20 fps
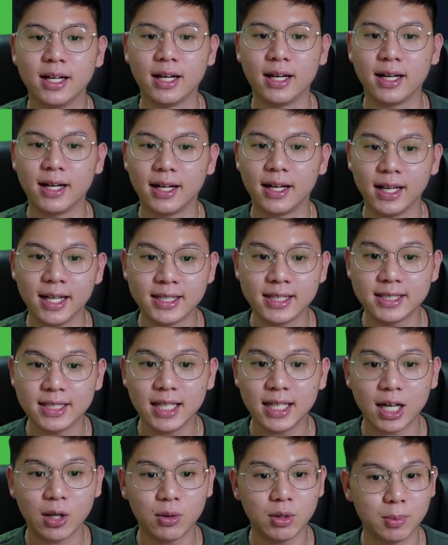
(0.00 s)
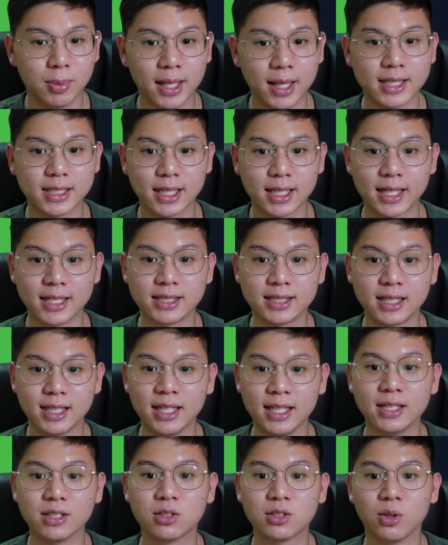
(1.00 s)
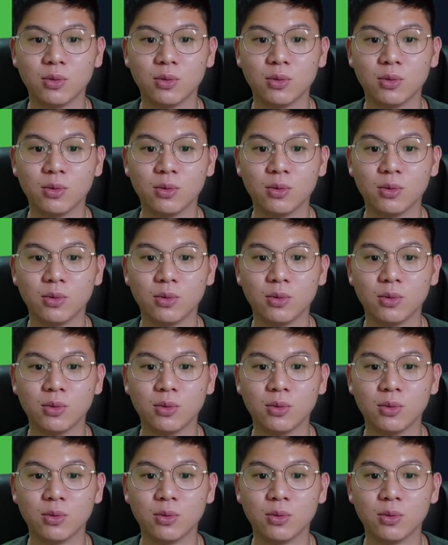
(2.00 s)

Let's see how he plays against Leeds.